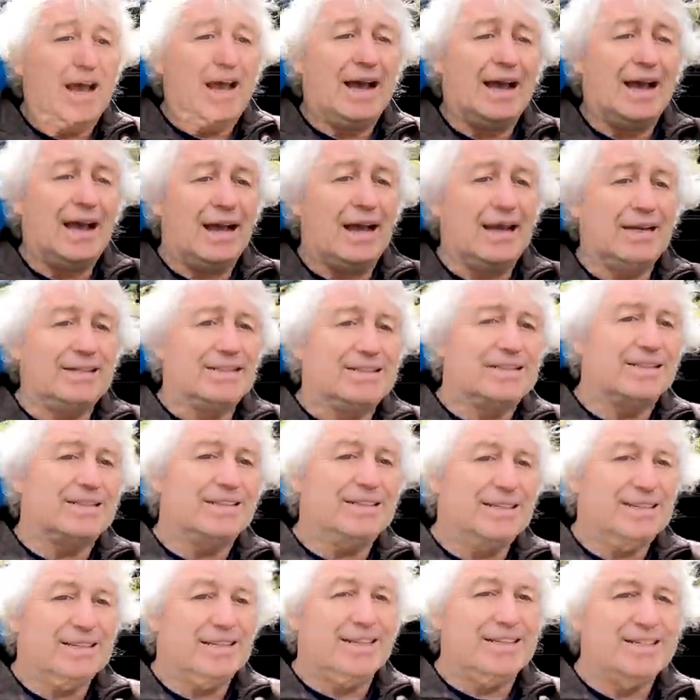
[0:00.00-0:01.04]
And
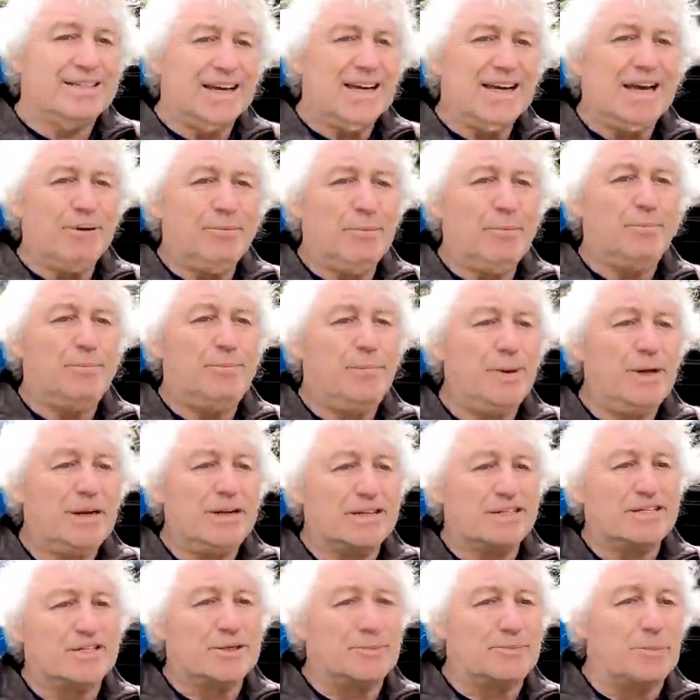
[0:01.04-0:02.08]
they take up a bit
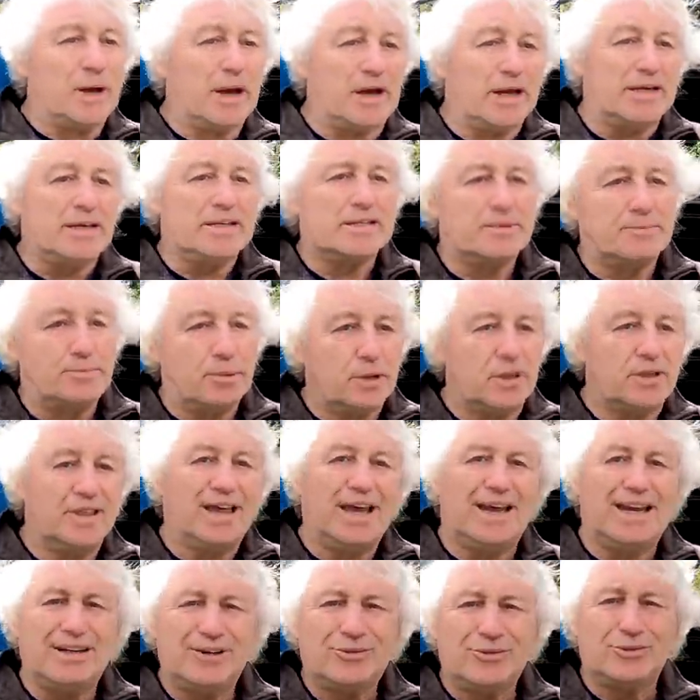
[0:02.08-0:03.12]
of space, but
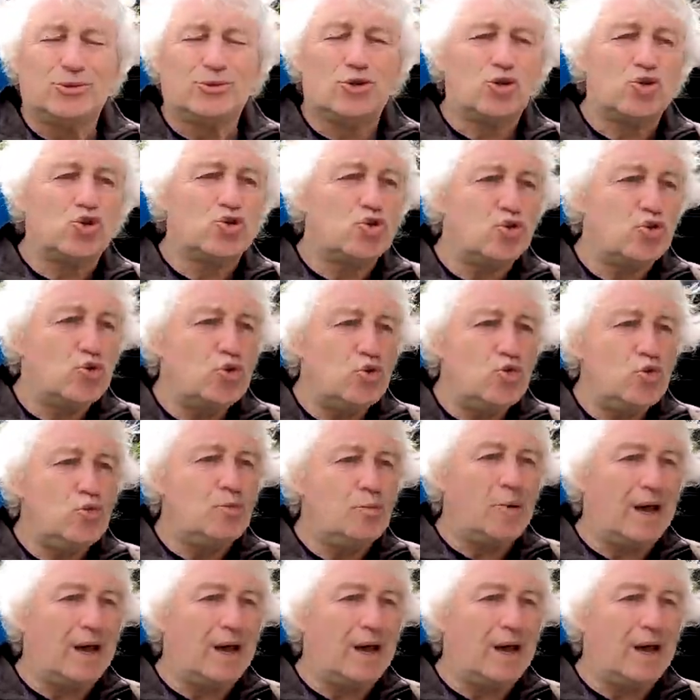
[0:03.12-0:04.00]
they're not too